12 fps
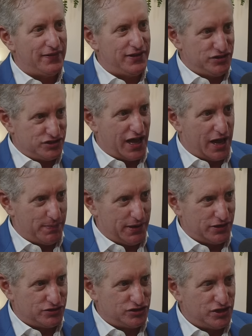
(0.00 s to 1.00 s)
these
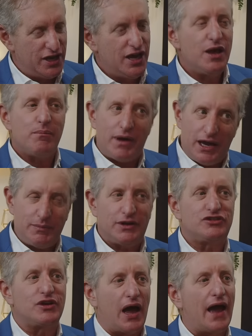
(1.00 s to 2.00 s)
topics,
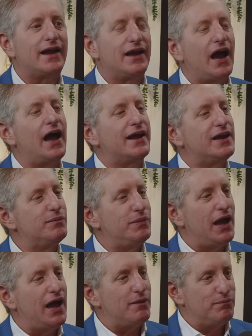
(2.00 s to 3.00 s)
payments I
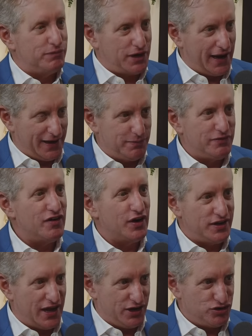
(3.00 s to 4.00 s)
can be very
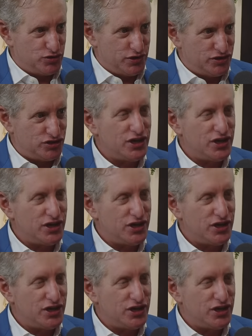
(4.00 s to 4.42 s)
dangerous.